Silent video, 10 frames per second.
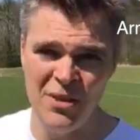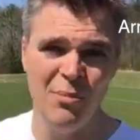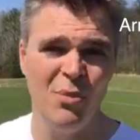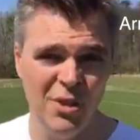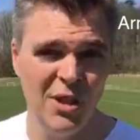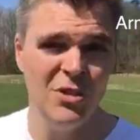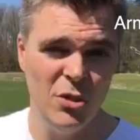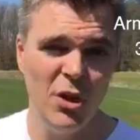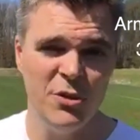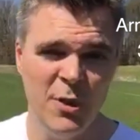That really
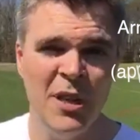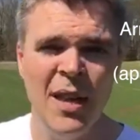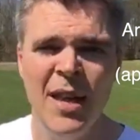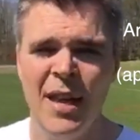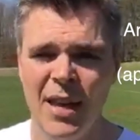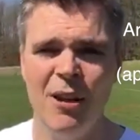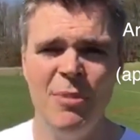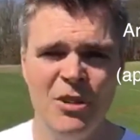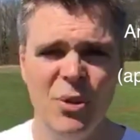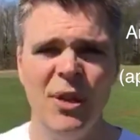exhausts me, and I've
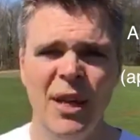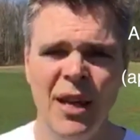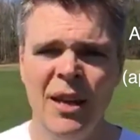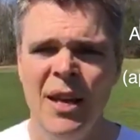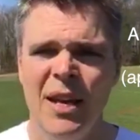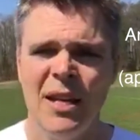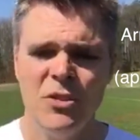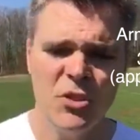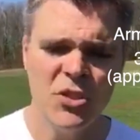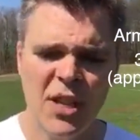been doing that in
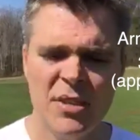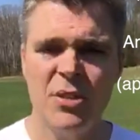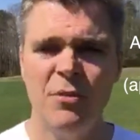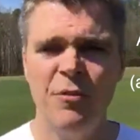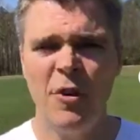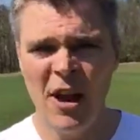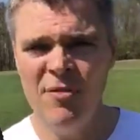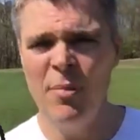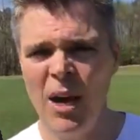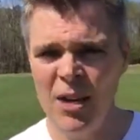sets of
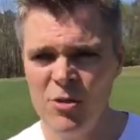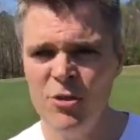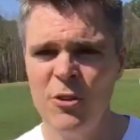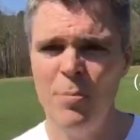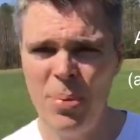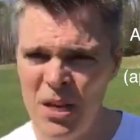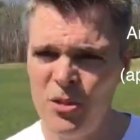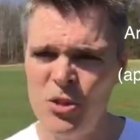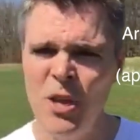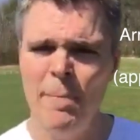5 miles a
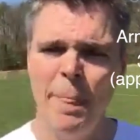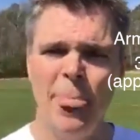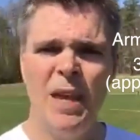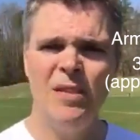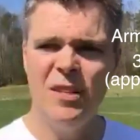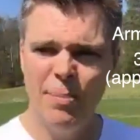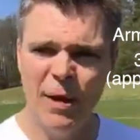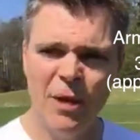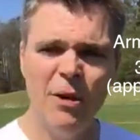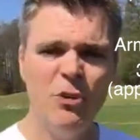piece, and
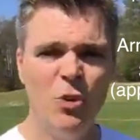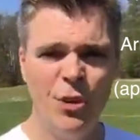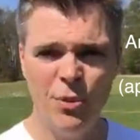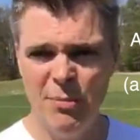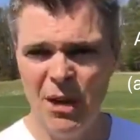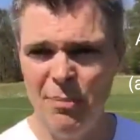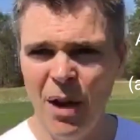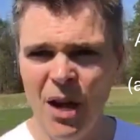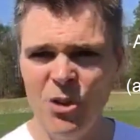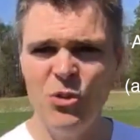typically I'm doing 3-minute
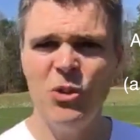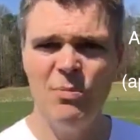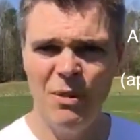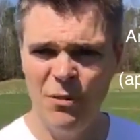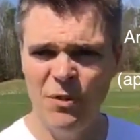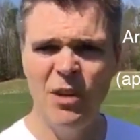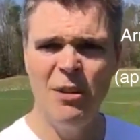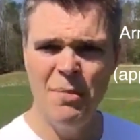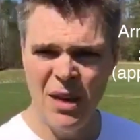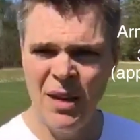miles, so it's about
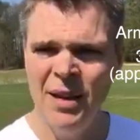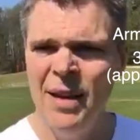15-minute